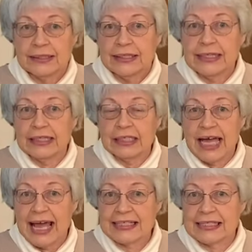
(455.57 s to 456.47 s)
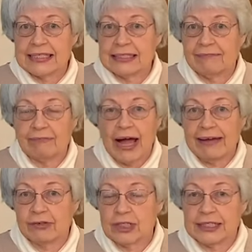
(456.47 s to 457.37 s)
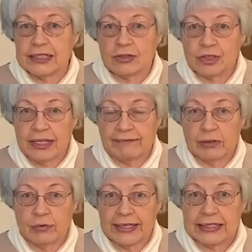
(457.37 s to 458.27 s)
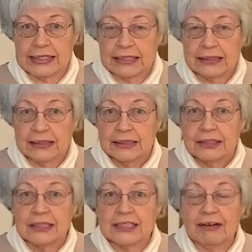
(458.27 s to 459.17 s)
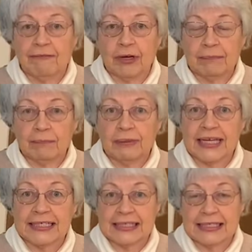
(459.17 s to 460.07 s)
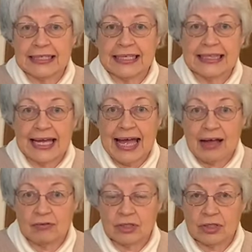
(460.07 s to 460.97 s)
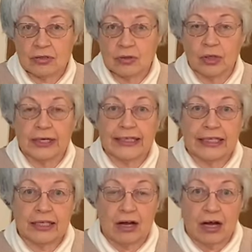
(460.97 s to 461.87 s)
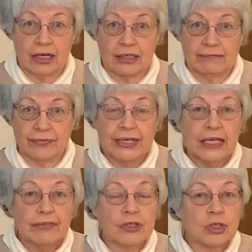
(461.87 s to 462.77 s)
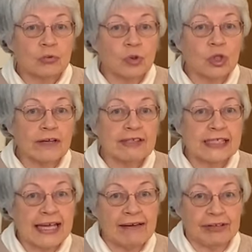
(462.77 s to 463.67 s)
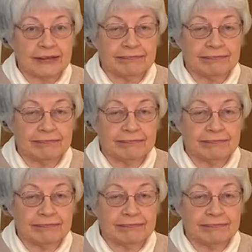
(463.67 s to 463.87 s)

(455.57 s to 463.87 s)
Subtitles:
in the last 5 or 6 or 7 weeks to different places in the house or in the yard? There's a rule of 7